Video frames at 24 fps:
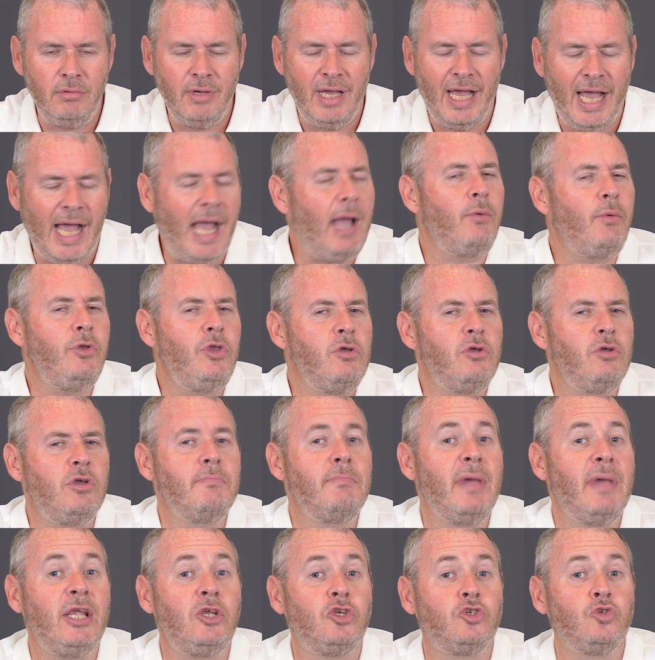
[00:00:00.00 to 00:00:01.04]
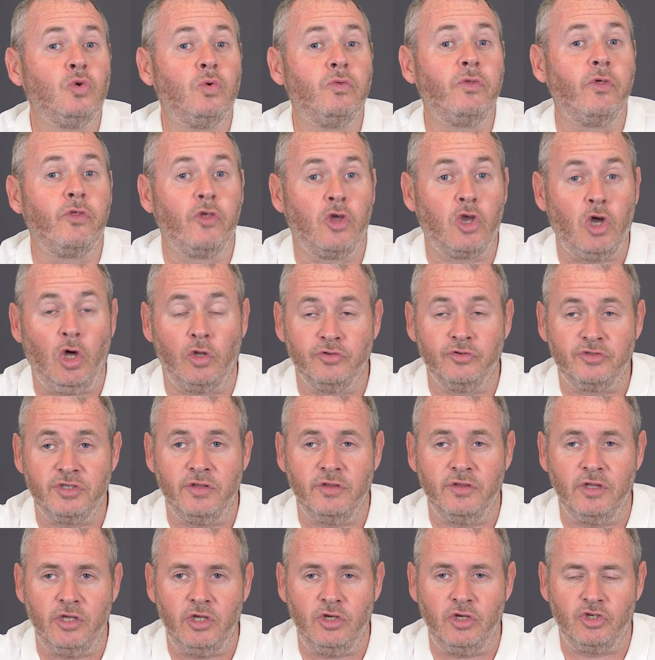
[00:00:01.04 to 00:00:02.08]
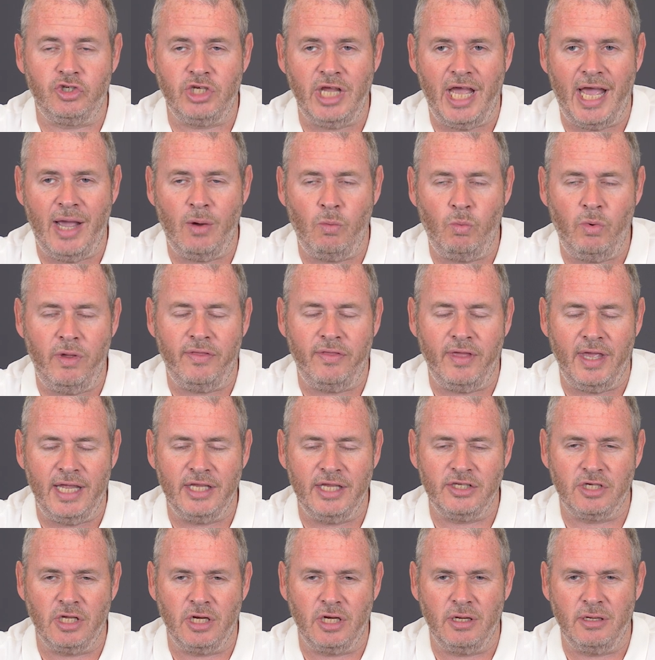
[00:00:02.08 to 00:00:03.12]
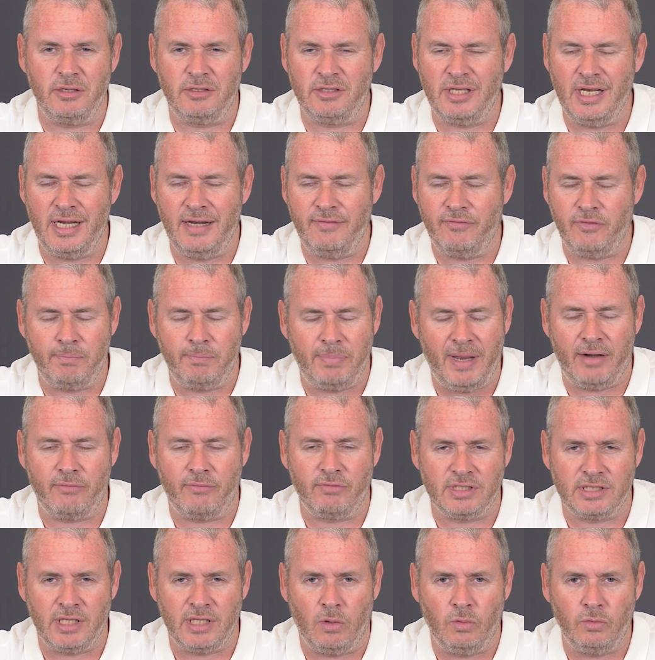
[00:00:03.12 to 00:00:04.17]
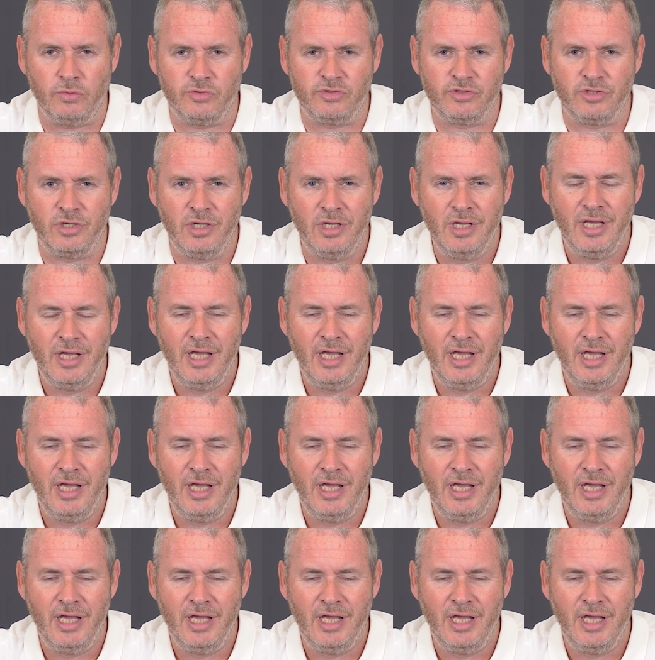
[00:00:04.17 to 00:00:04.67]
how you can make sure that the content that you share with it is going to deliver better results,